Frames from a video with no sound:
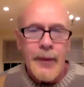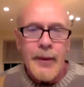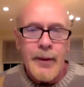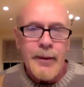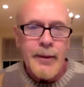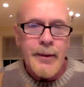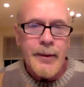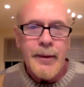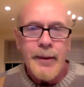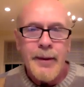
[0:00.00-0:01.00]

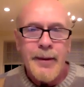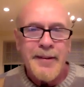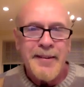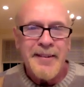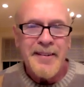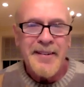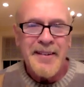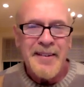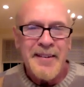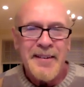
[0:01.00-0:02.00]

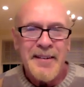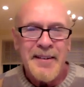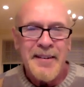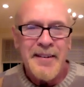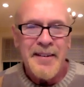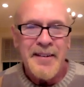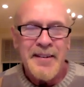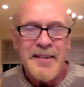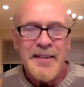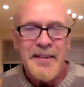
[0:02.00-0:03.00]

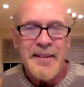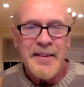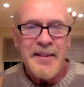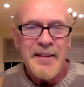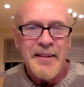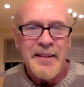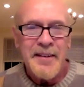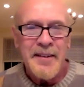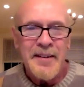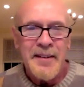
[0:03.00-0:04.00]

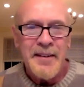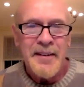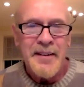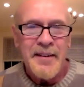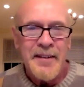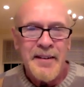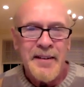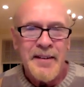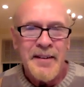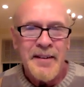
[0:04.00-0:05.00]

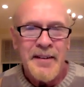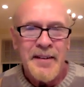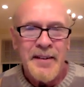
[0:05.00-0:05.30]
This person isn't speaking.